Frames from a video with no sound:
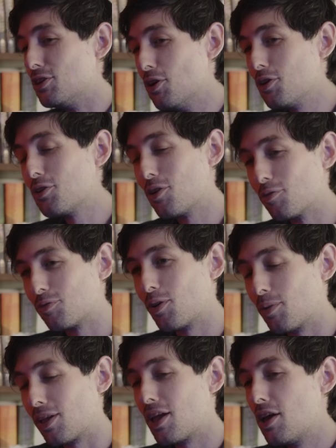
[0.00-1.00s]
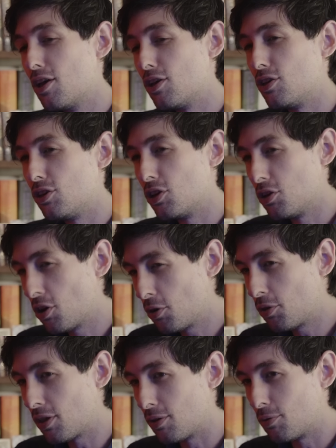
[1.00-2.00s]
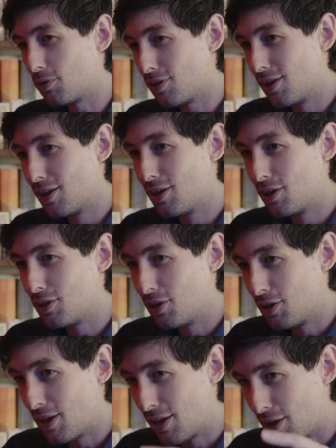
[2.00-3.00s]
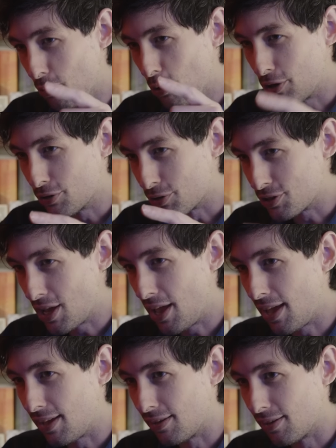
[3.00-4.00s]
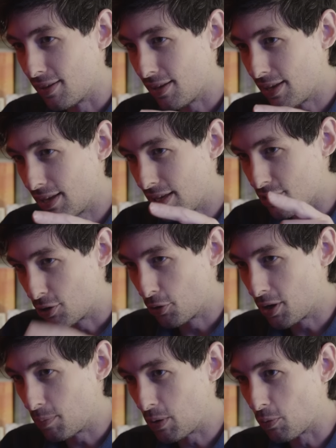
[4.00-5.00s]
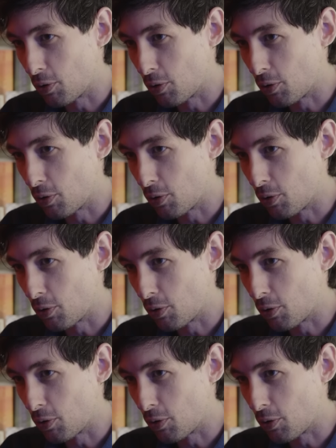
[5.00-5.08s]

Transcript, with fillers: you know you're on film. Like, you know that what you're saying is going to be